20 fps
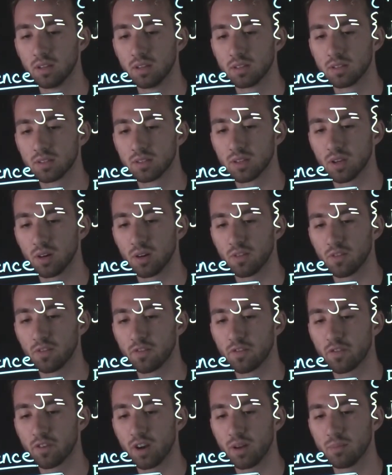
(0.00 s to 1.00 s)
So
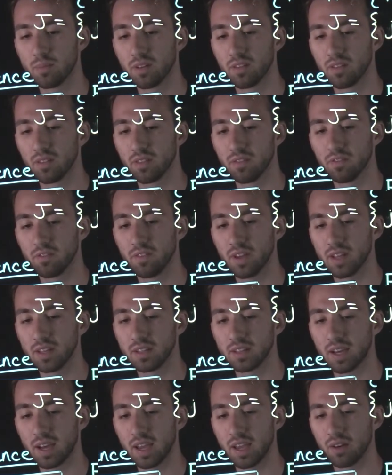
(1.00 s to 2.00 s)
from a Venn
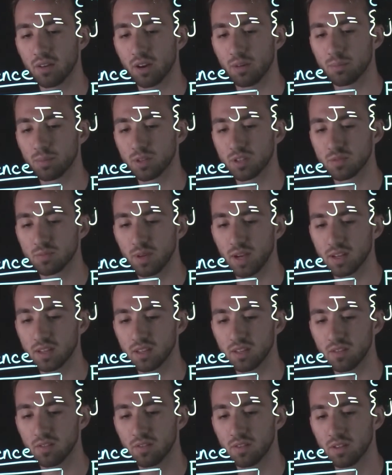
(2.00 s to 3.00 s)
diagram
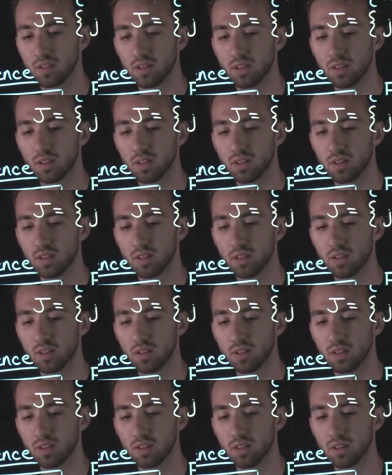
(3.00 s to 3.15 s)
perspective,